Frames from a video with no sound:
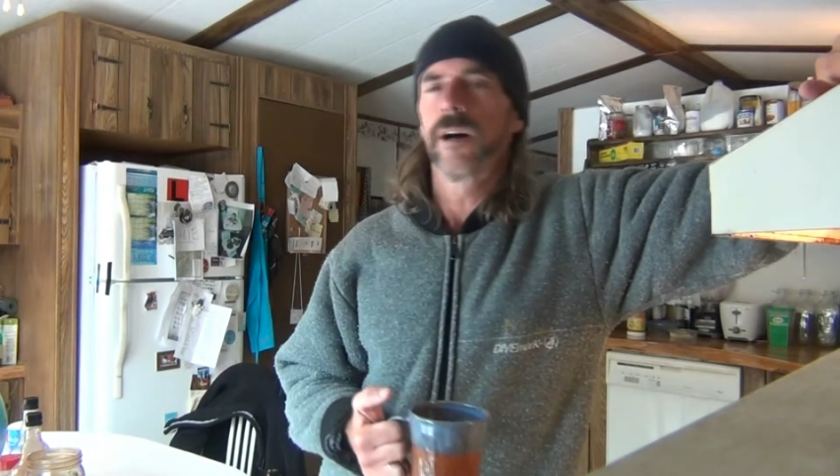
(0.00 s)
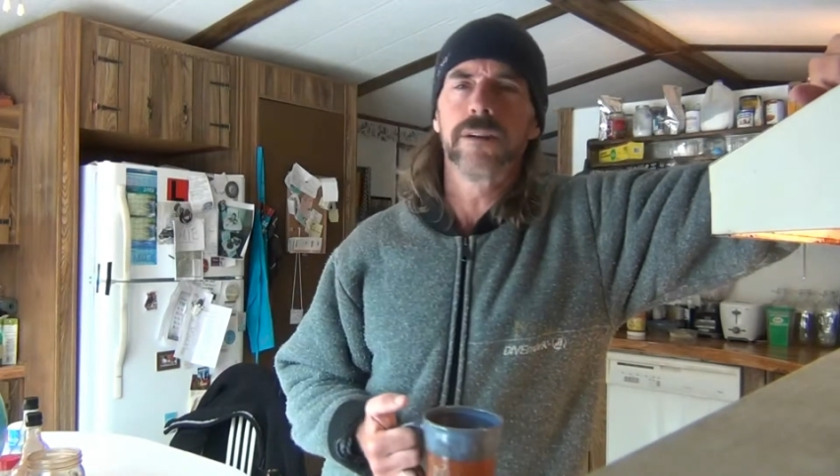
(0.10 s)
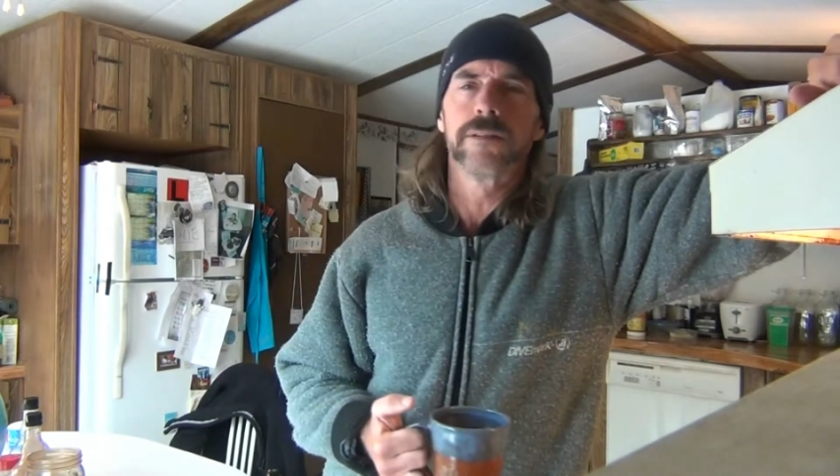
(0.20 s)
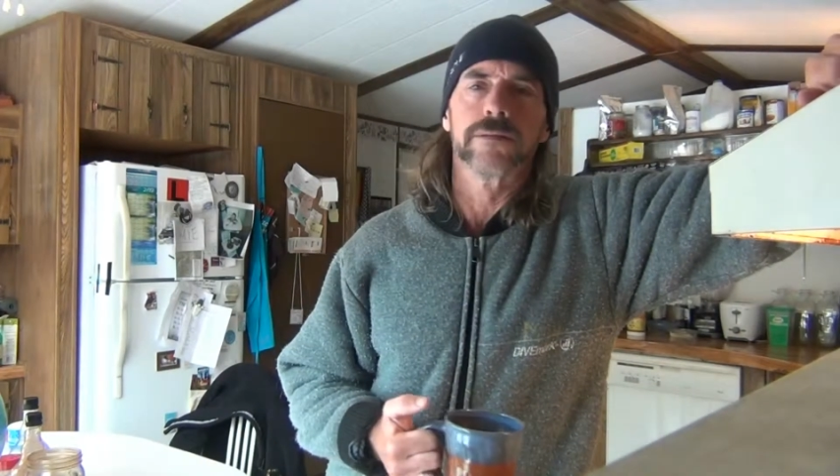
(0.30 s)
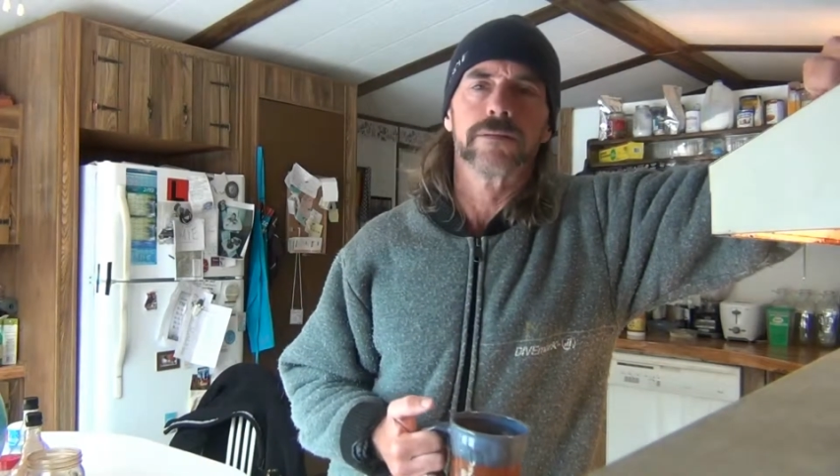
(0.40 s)

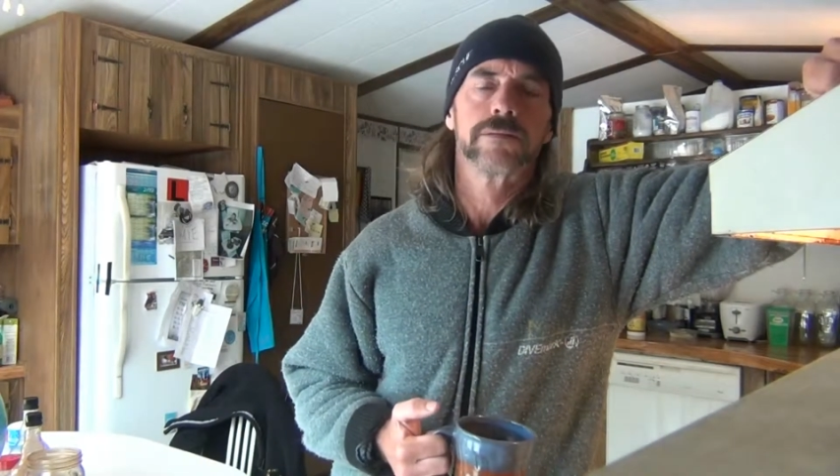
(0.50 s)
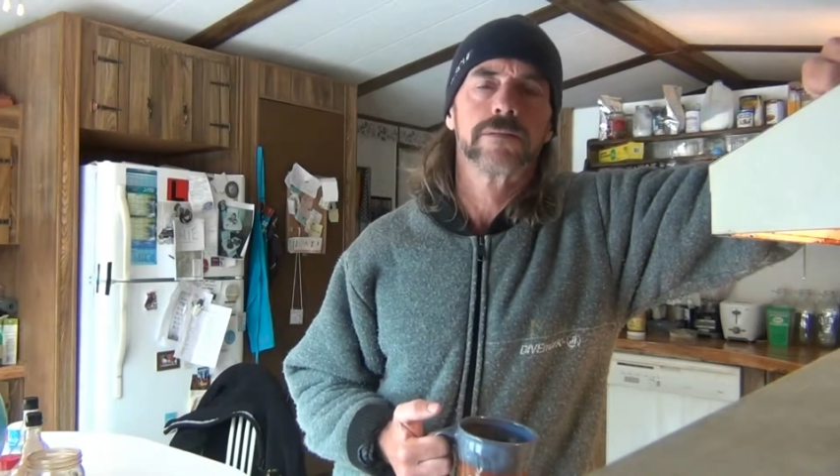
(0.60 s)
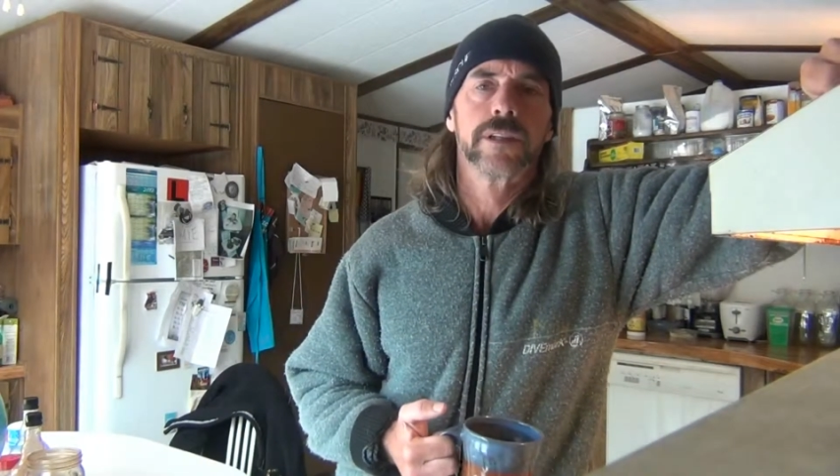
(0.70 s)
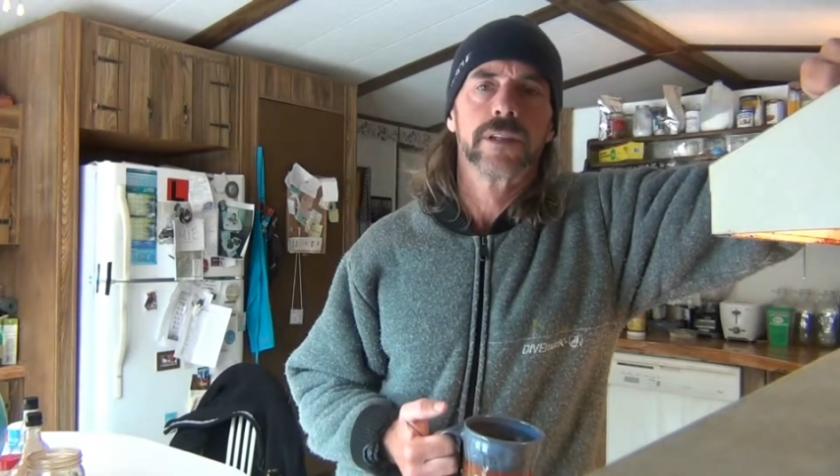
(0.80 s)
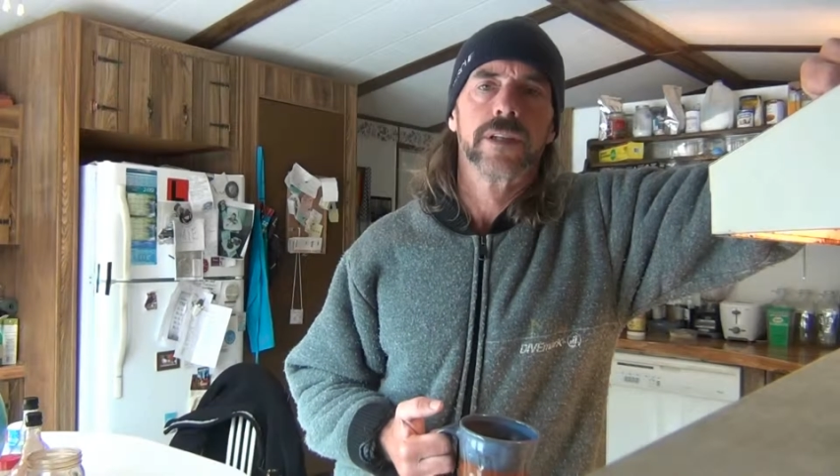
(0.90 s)
oh,
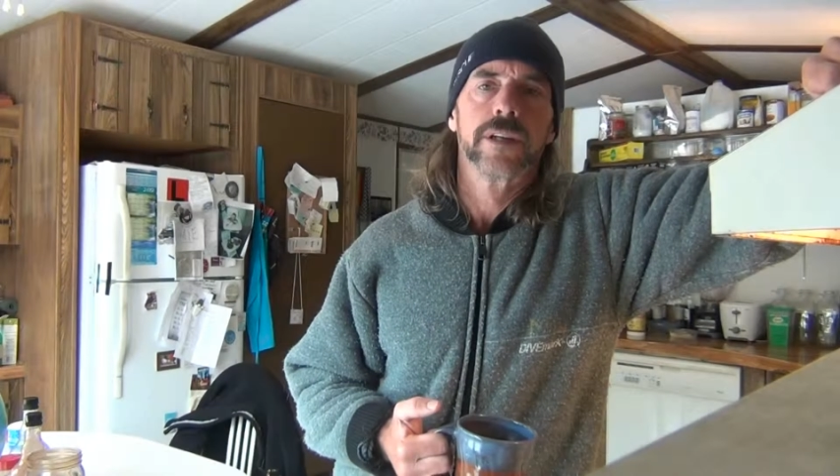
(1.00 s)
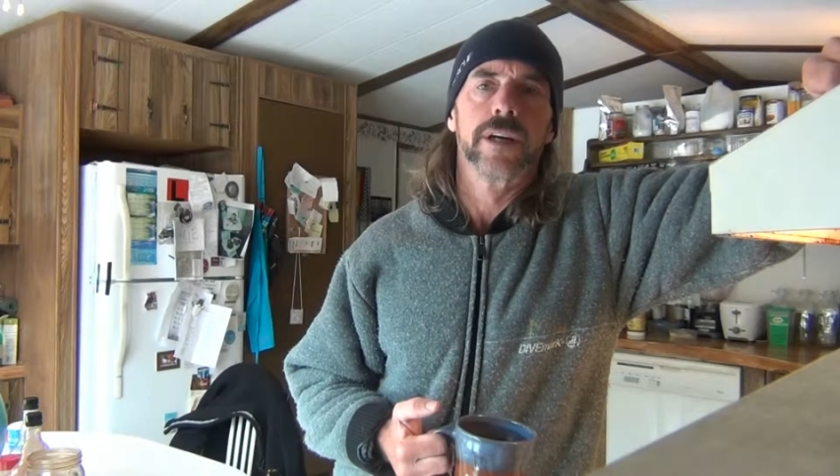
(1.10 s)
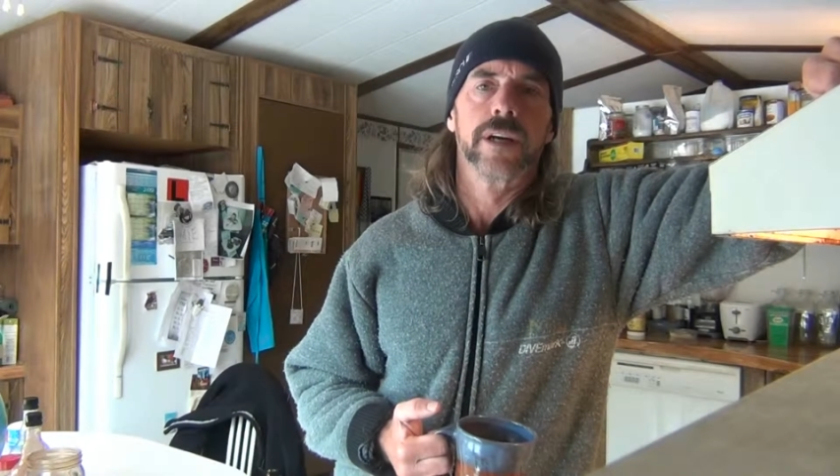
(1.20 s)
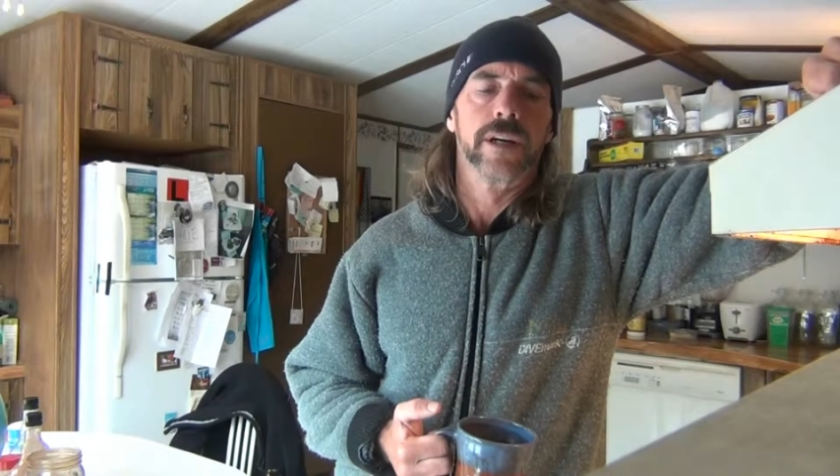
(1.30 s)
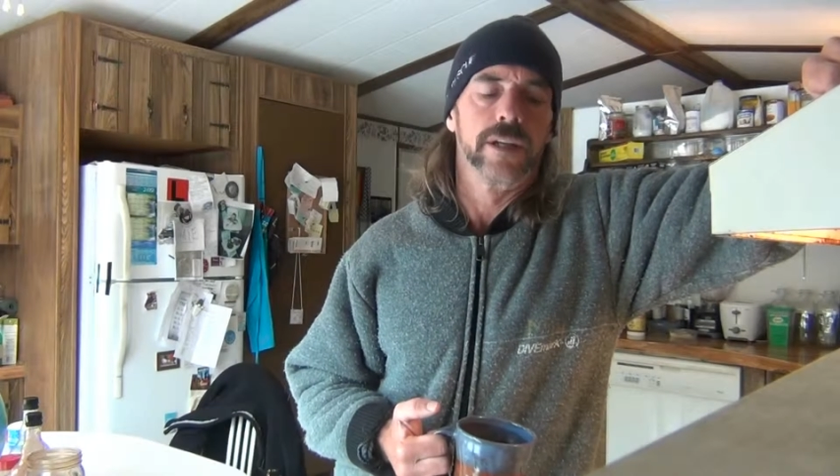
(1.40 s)

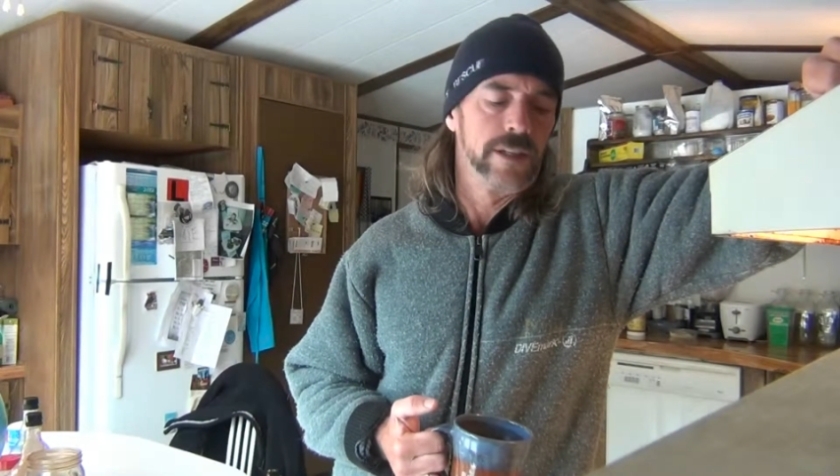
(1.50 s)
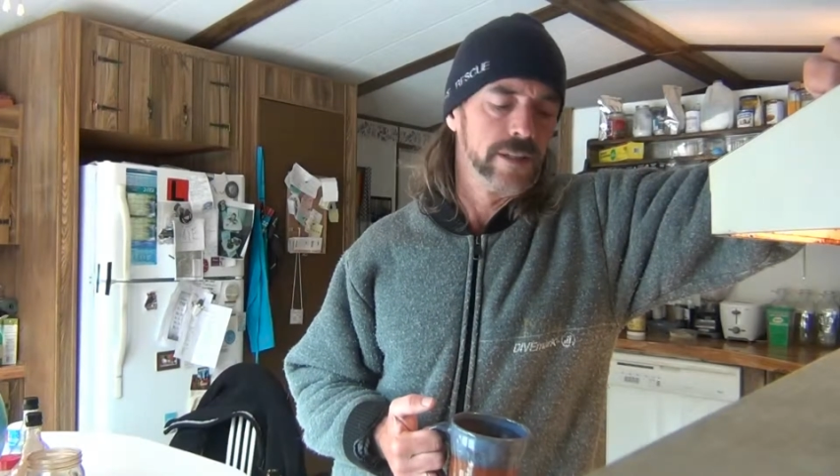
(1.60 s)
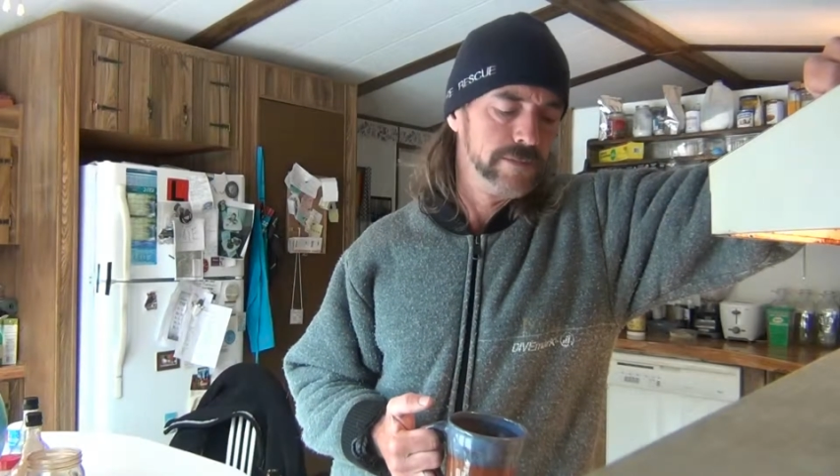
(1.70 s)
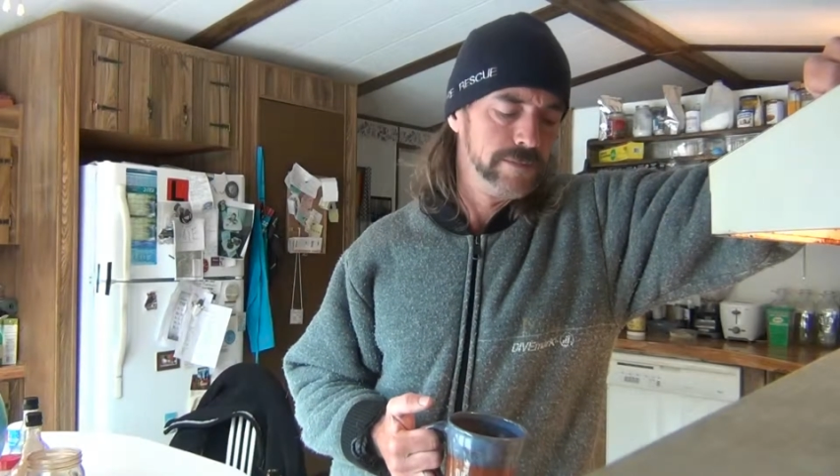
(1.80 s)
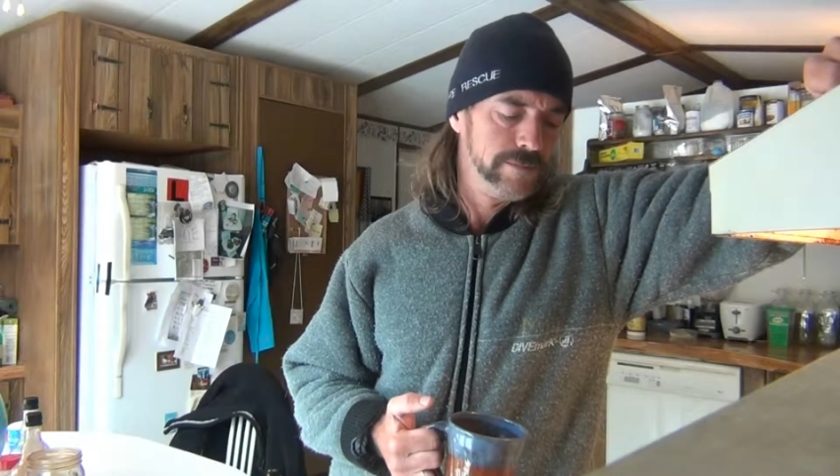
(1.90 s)
uh,